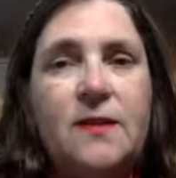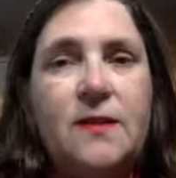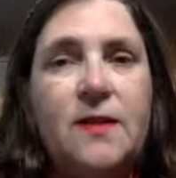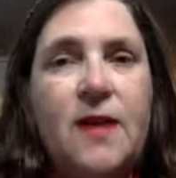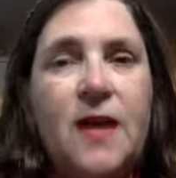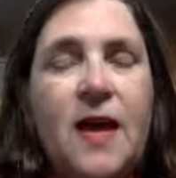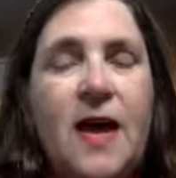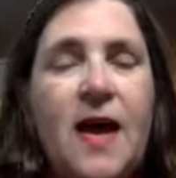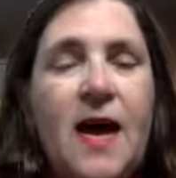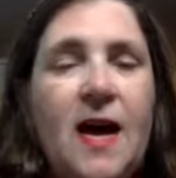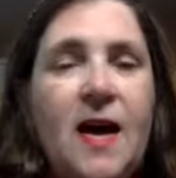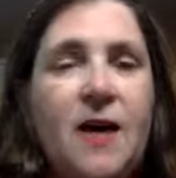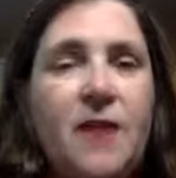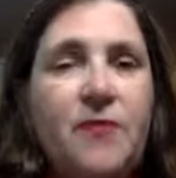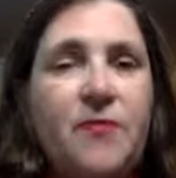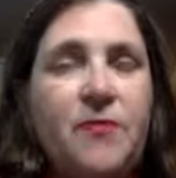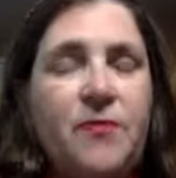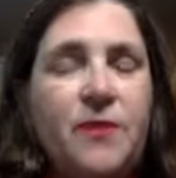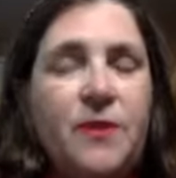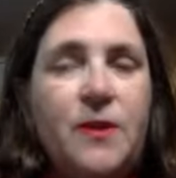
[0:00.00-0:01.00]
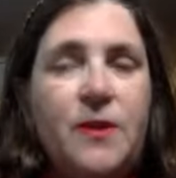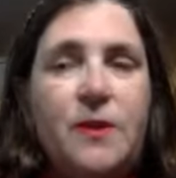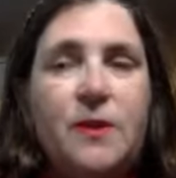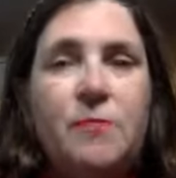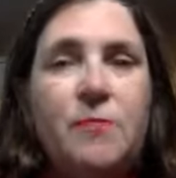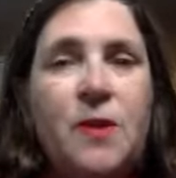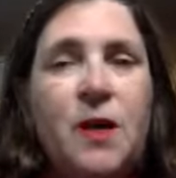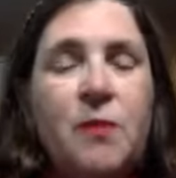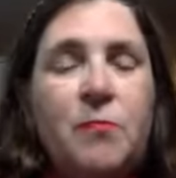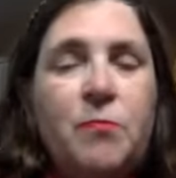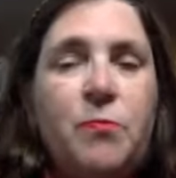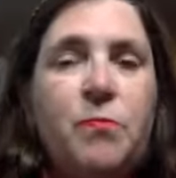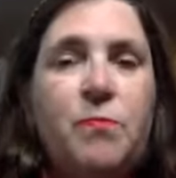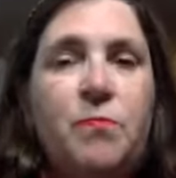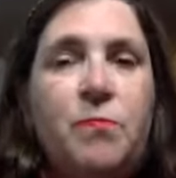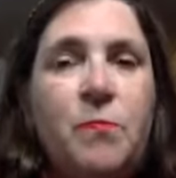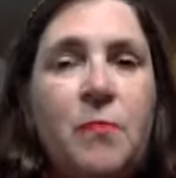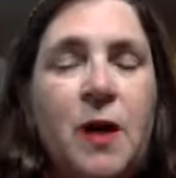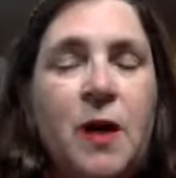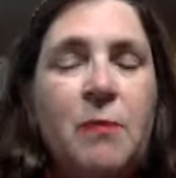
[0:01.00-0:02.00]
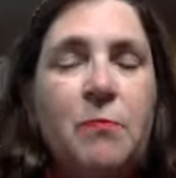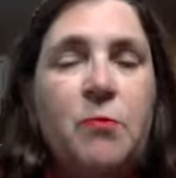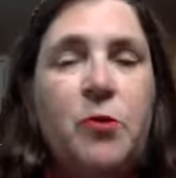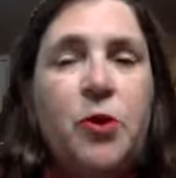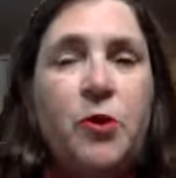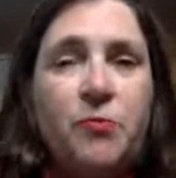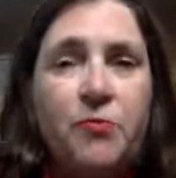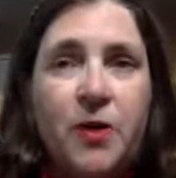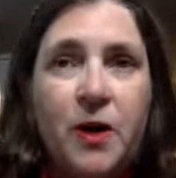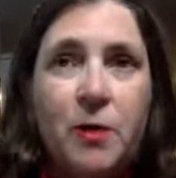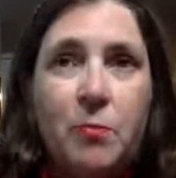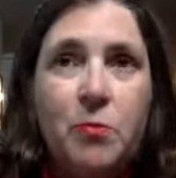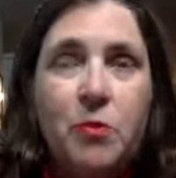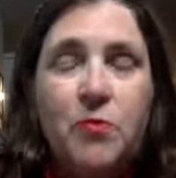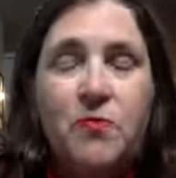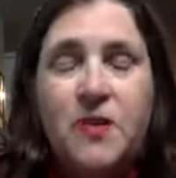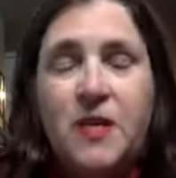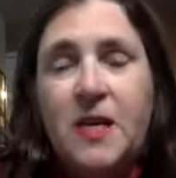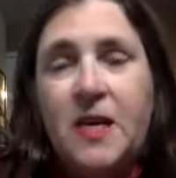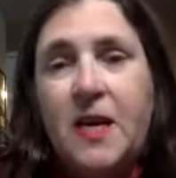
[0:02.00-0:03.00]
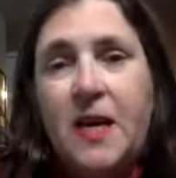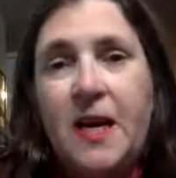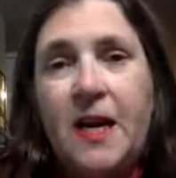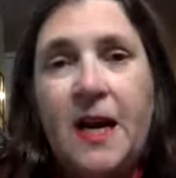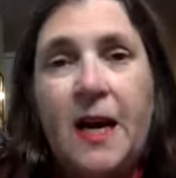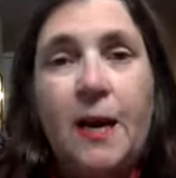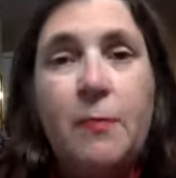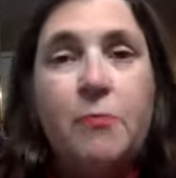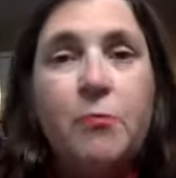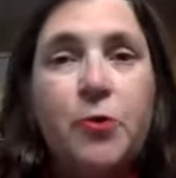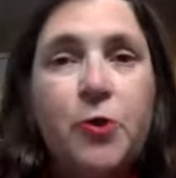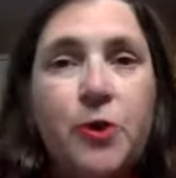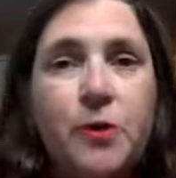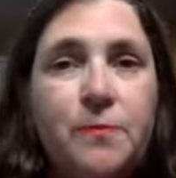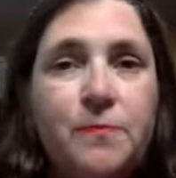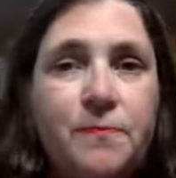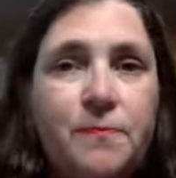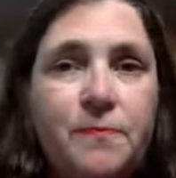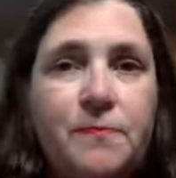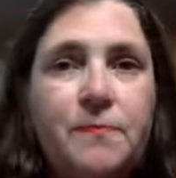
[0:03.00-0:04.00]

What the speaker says: have my boyfriend moved in April,